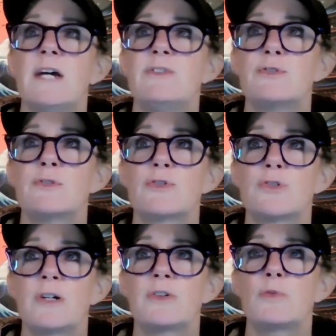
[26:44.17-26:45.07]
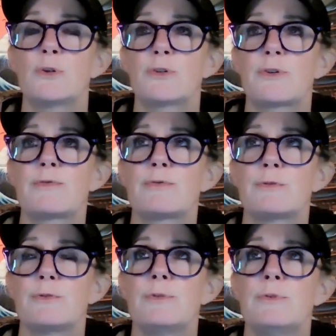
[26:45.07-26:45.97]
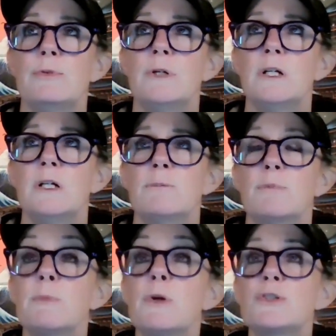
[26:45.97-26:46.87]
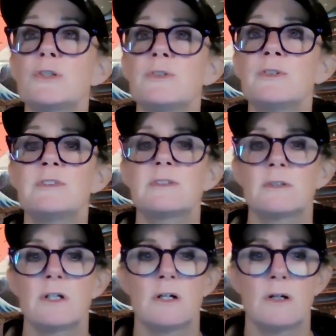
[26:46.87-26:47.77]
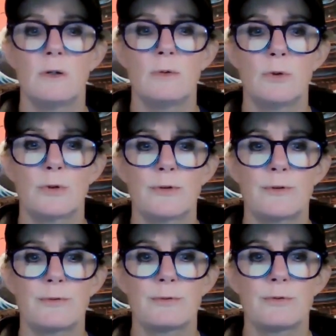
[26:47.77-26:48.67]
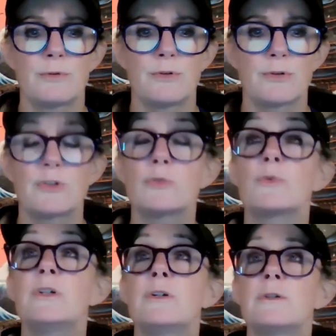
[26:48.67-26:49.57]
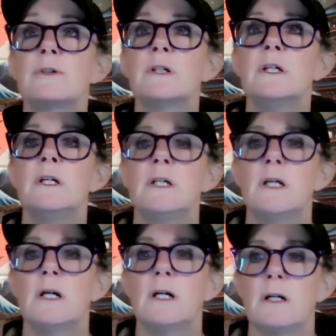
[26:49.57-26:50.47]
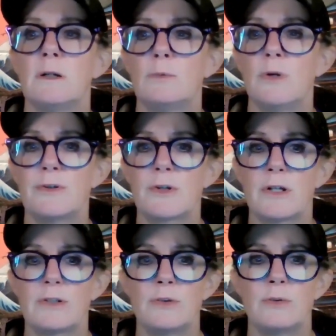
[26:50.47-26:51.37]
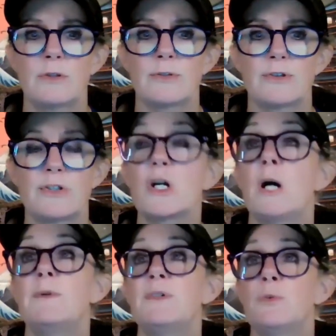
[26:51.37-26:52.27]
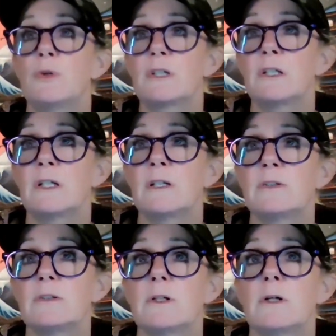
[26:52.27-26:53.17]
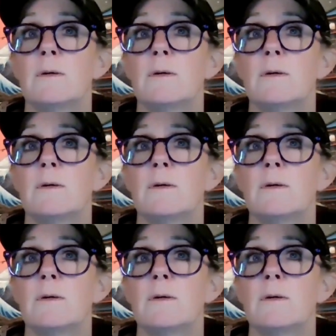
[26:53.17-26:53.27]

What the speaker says: as you're trying to work through promotions, work through your career, whether or not there's a job that you want to get.